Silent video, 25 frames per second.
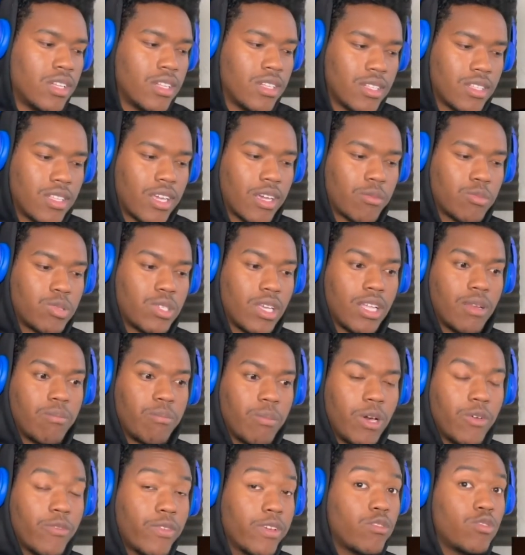Like I'm saying,
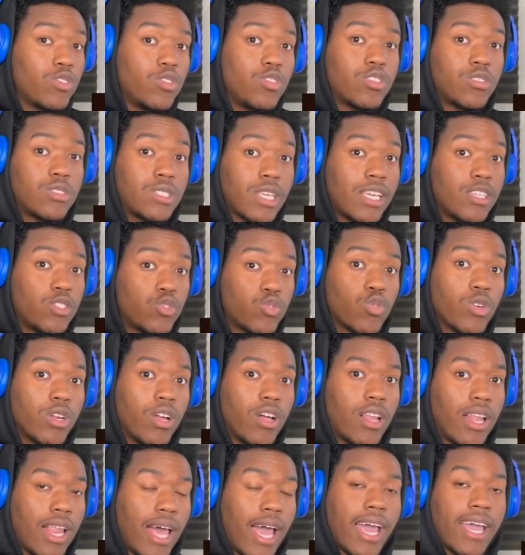people used to say Trill
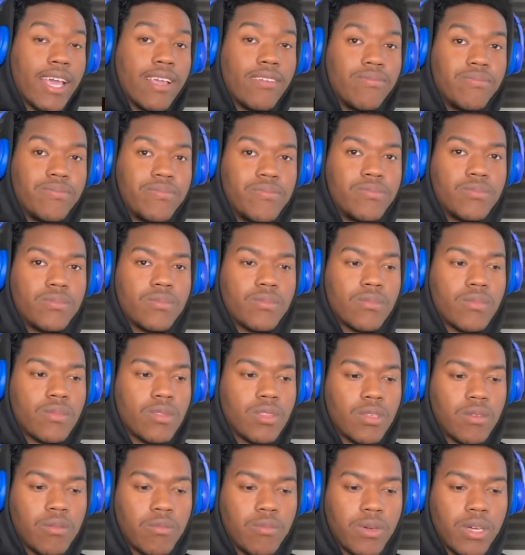a lot.
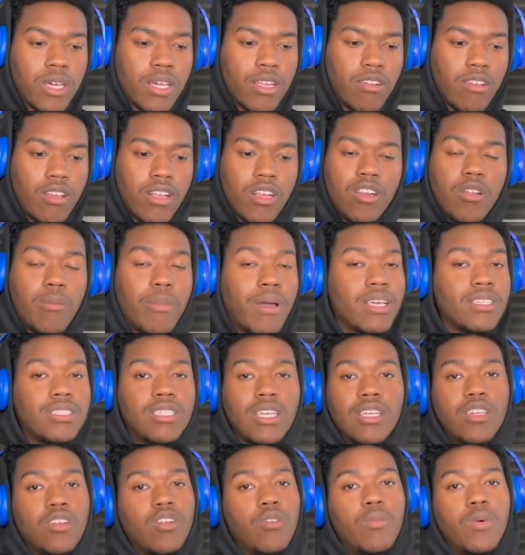I don't hear nobody say
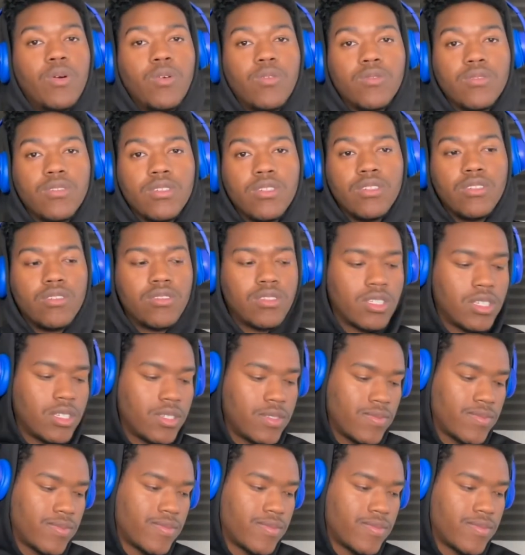it no more, you know what I'm saying?